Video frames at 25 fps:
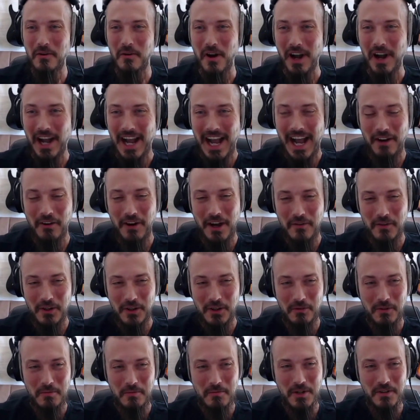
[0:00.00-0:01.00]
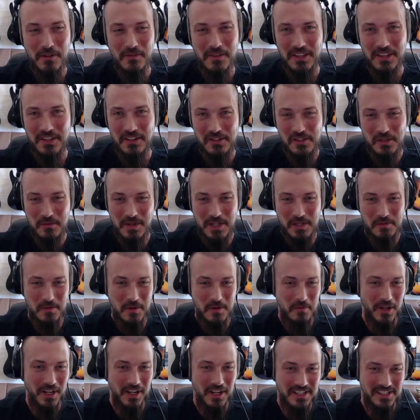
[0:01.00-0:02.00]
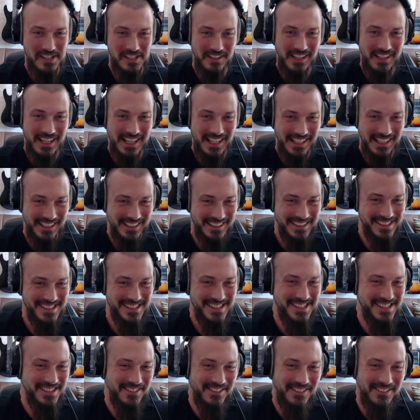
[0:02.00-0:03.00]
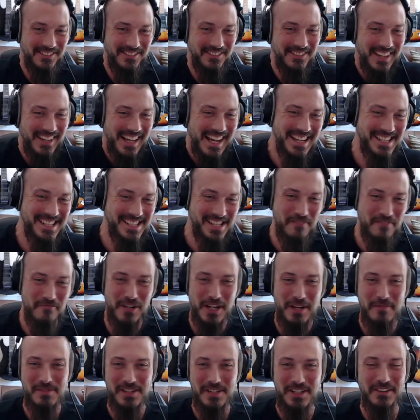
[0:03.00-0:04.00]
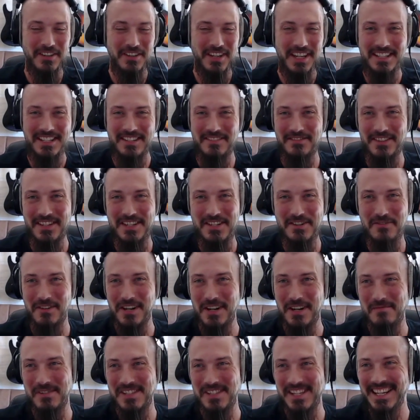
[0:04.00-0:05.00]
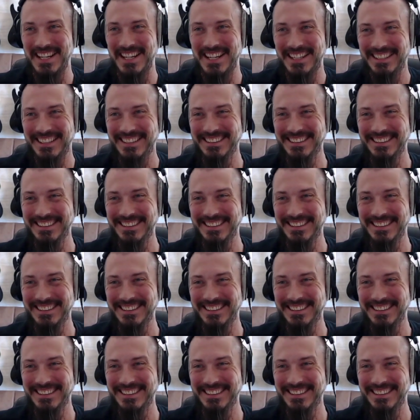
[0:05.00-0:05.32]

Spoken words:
However, removing those makes me pause a lot. So sometimes I don't get to finish what I'm saying.